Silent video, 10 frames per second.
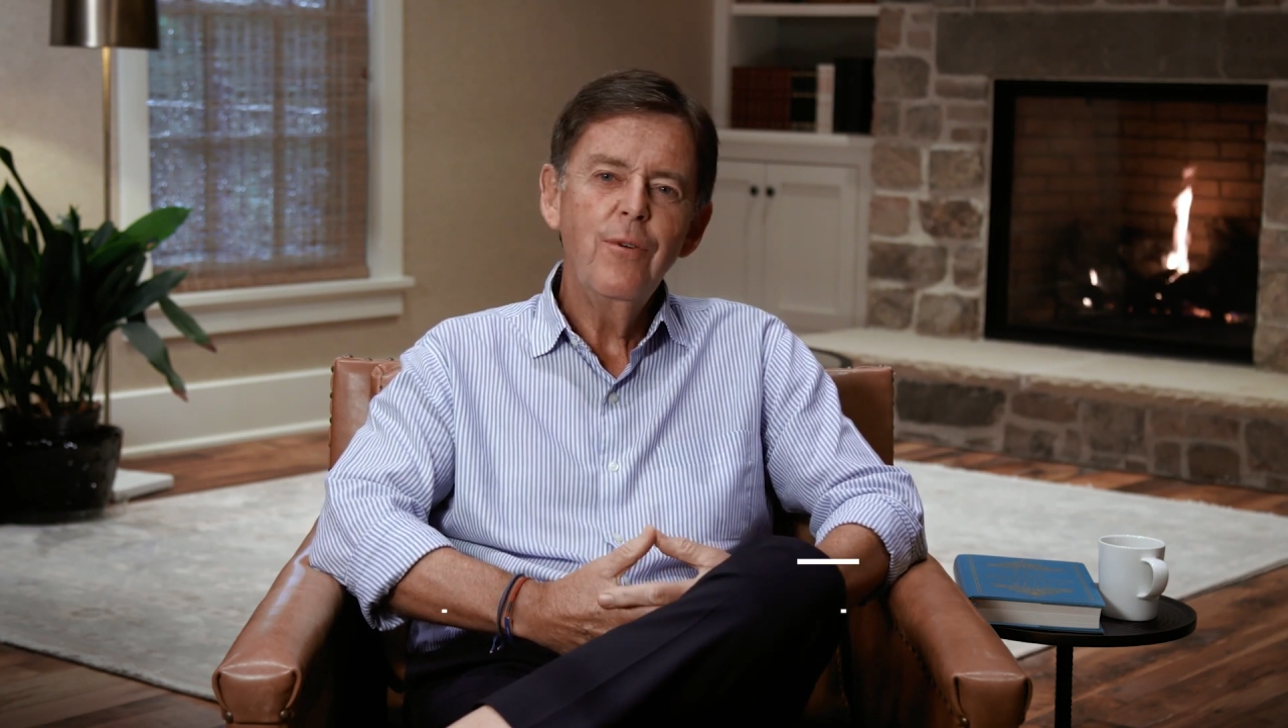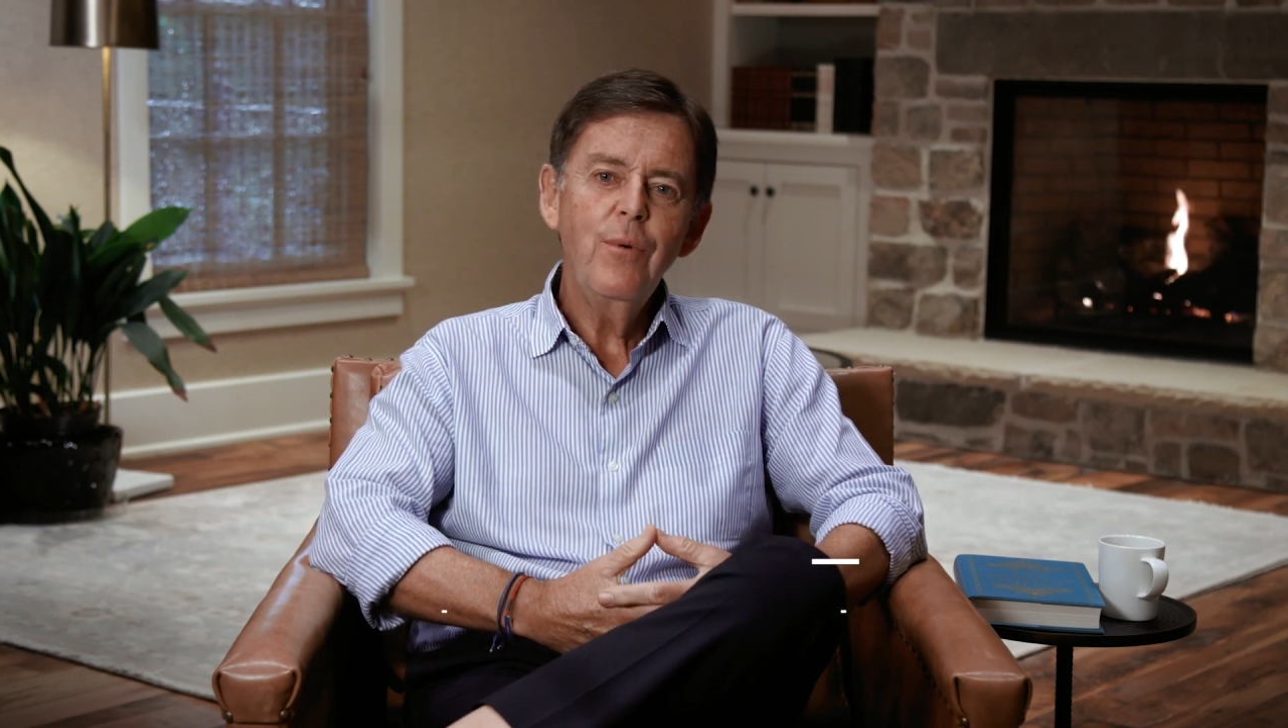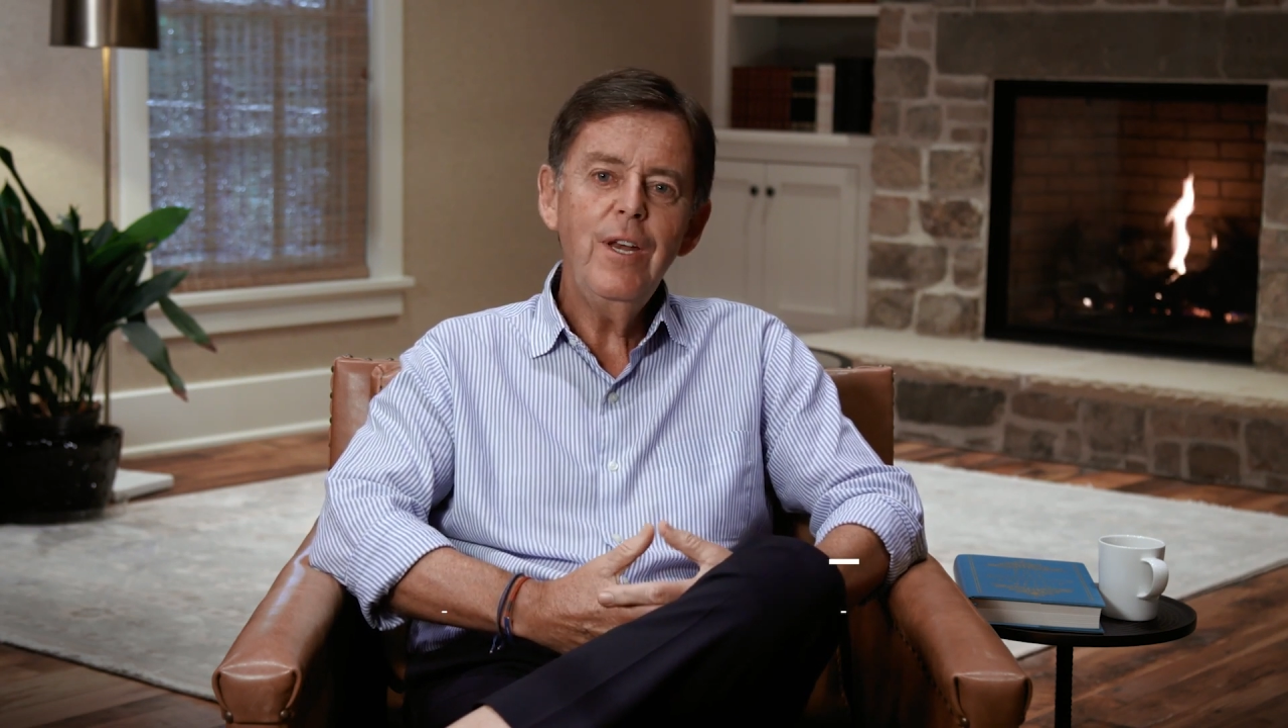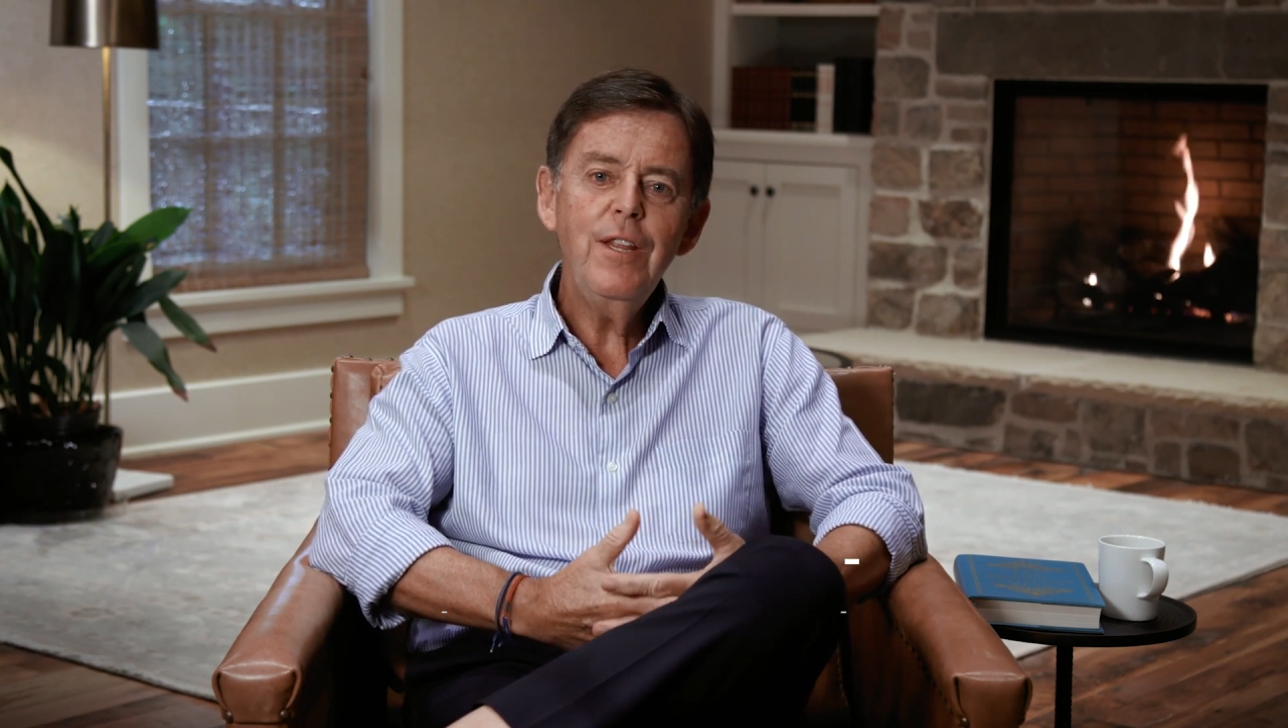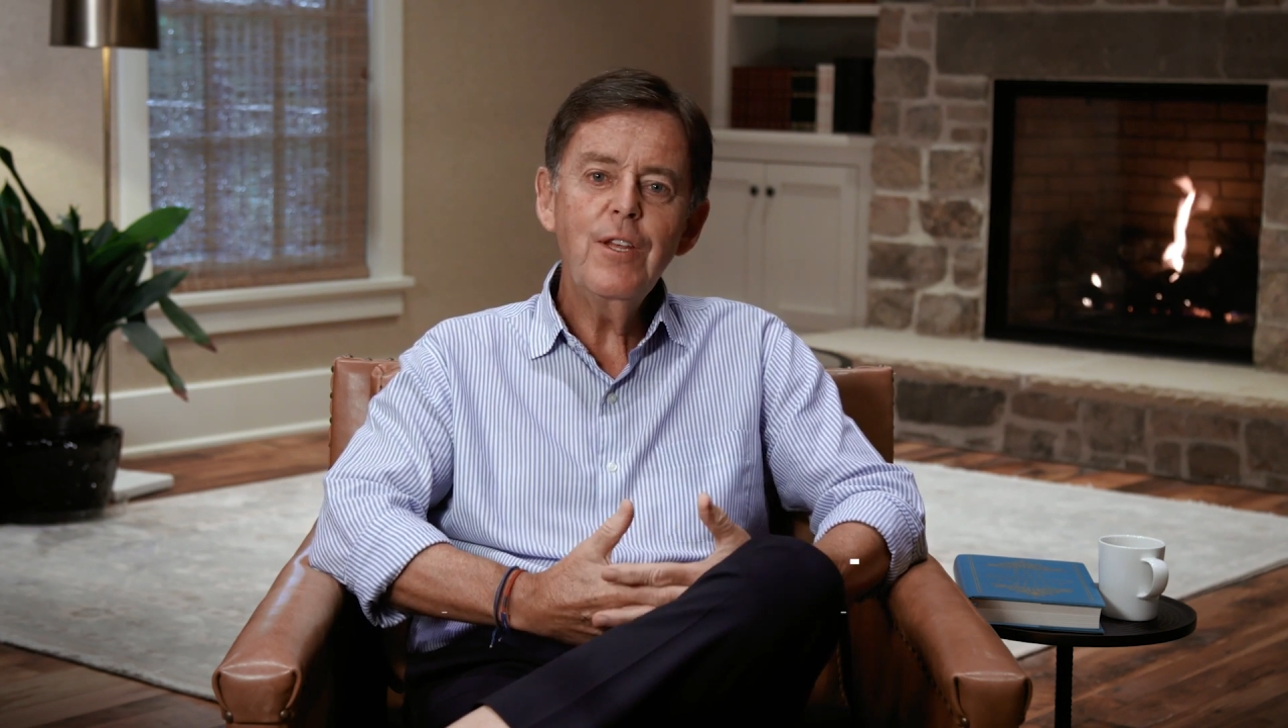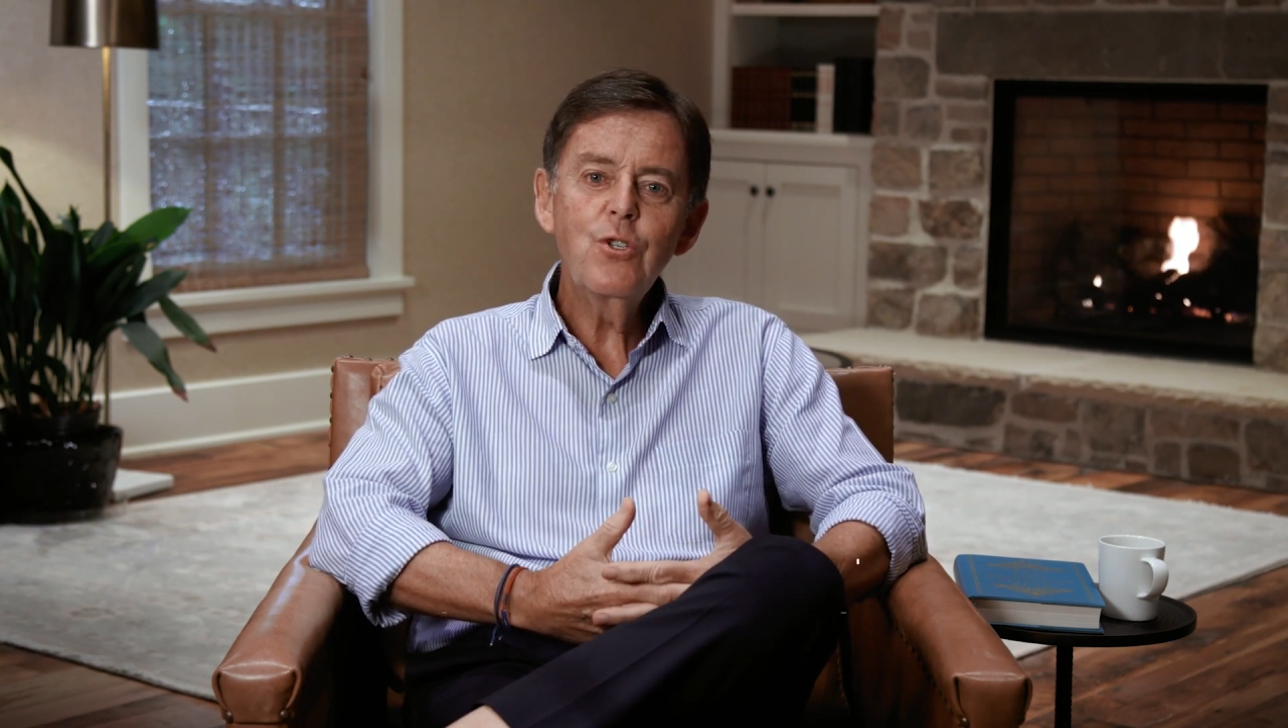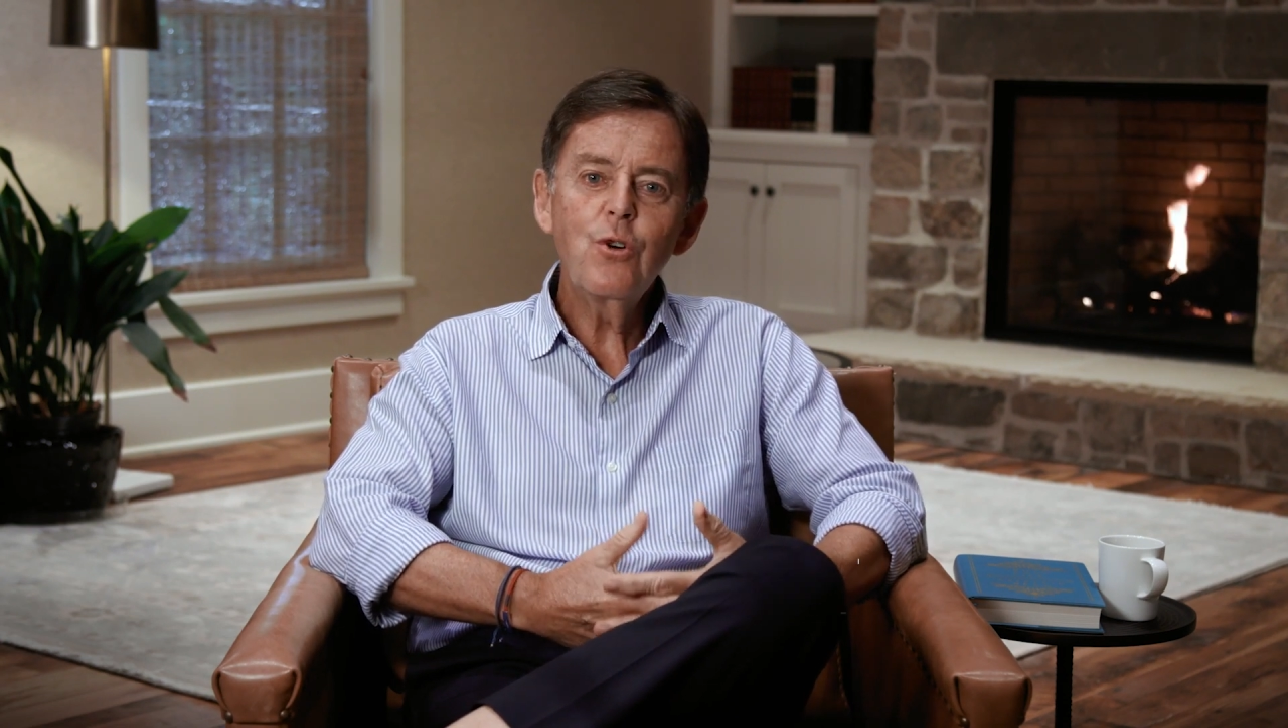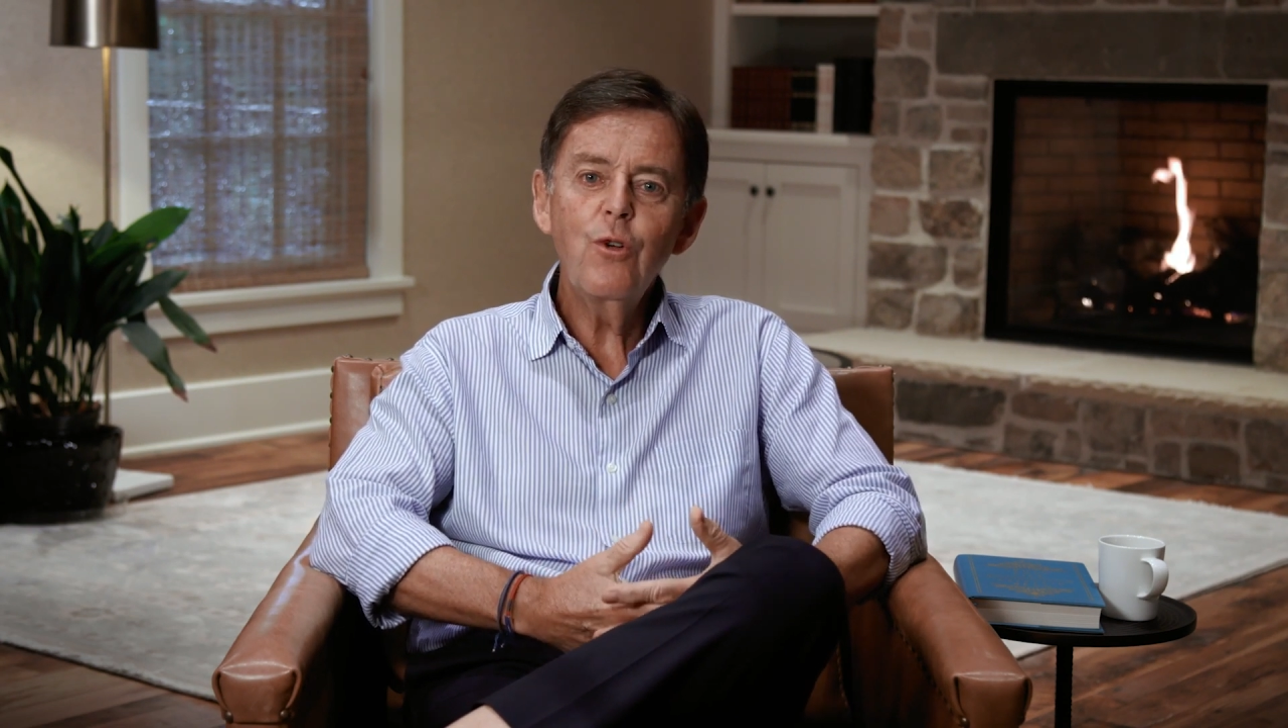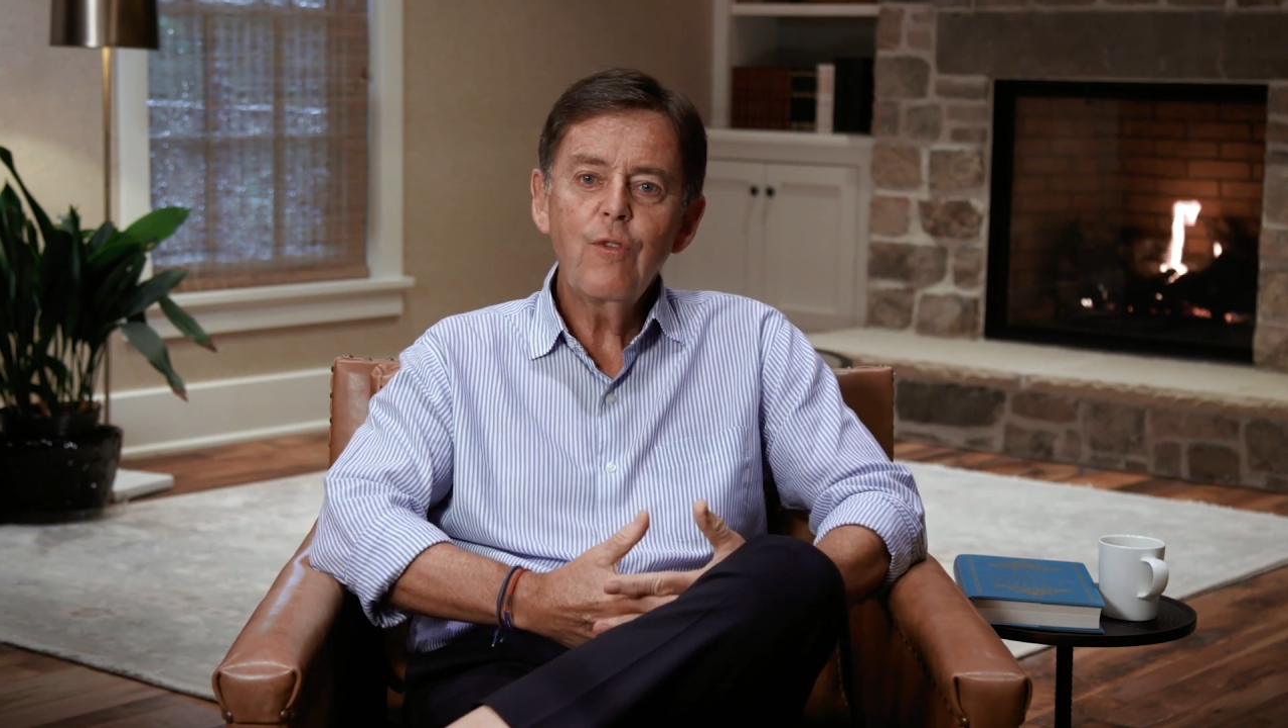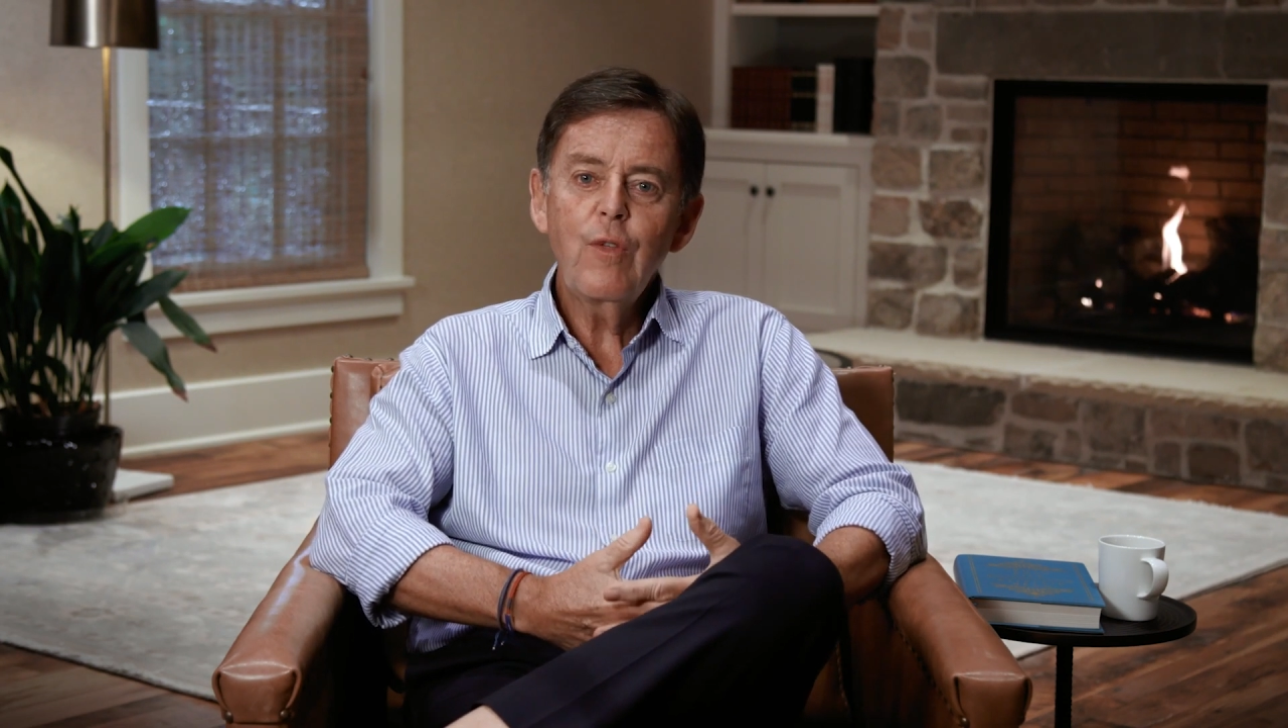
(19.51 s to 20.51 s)
We need the
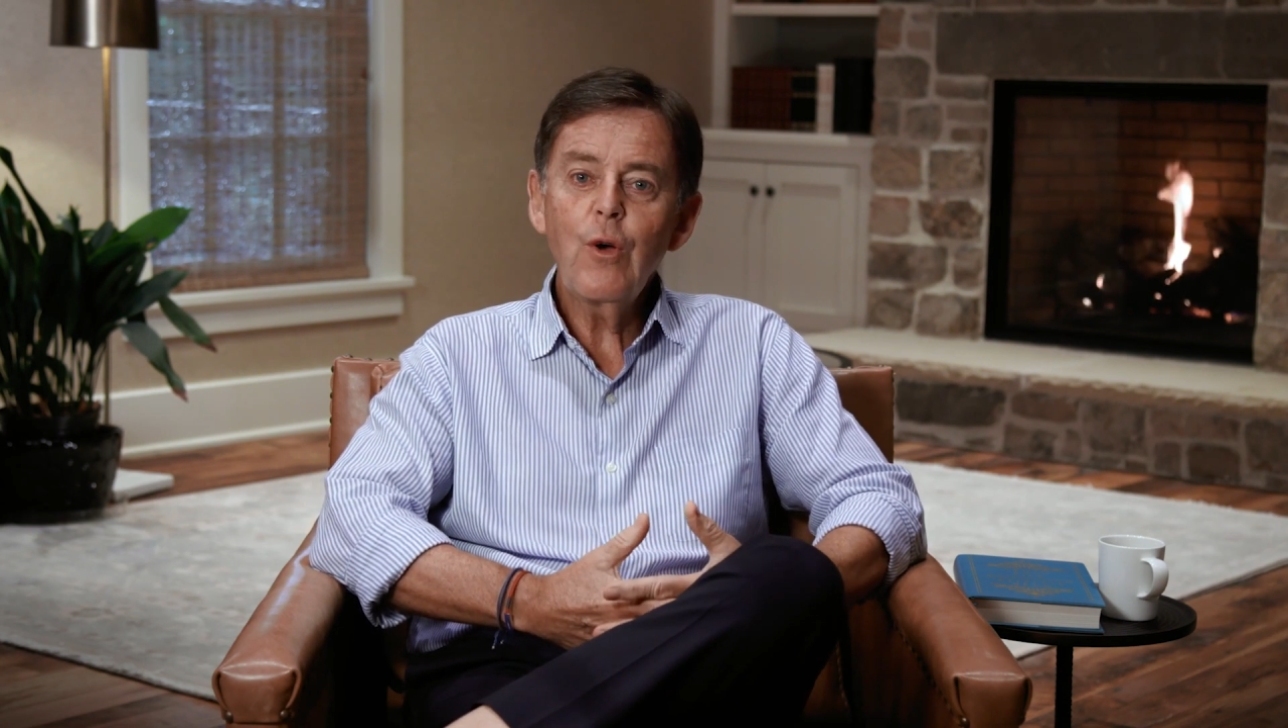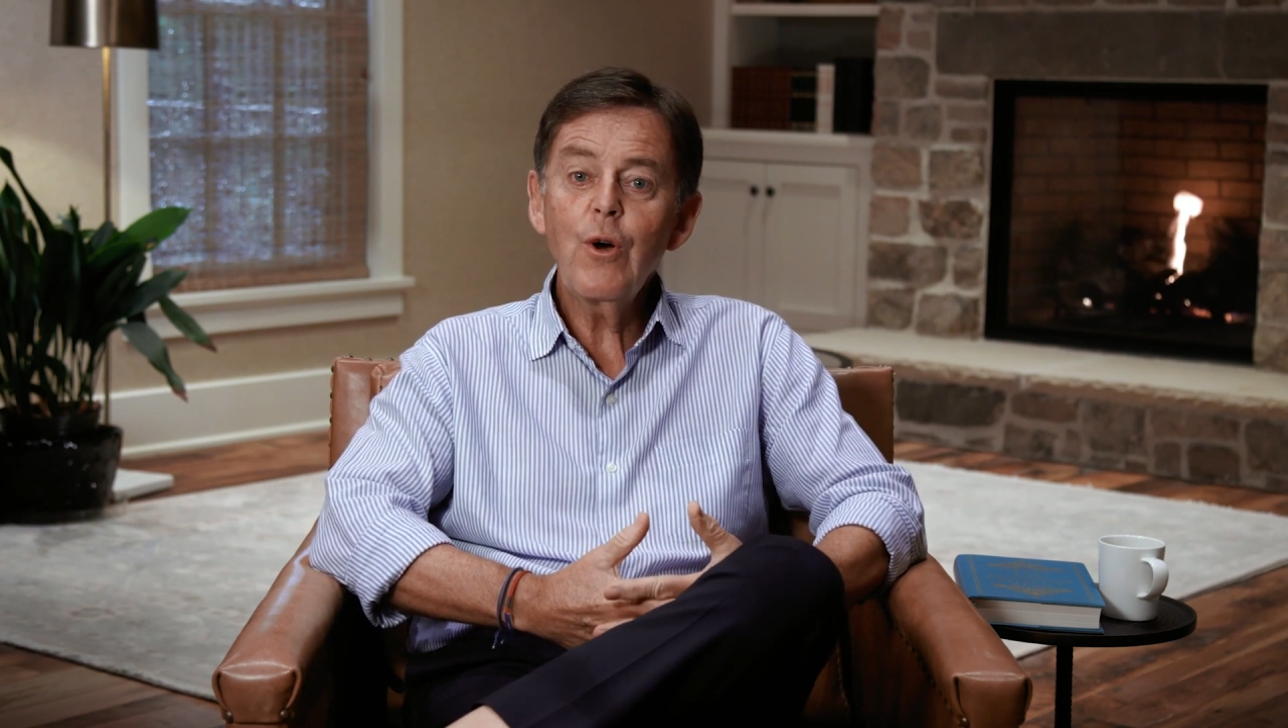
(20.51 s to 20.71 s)
truth of the